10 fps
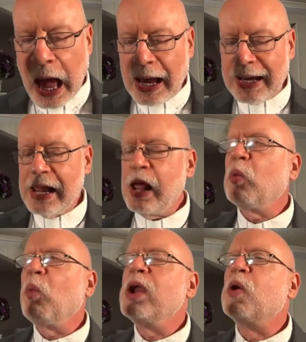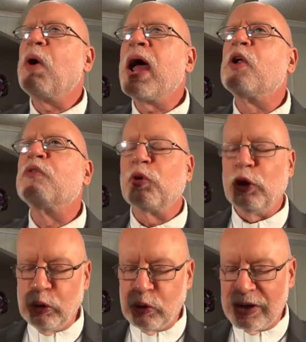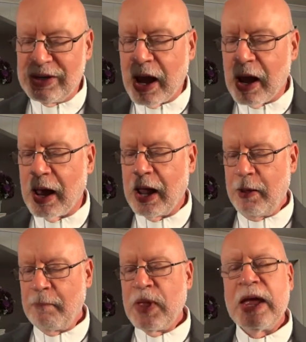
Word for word: I can't wait around for you to die.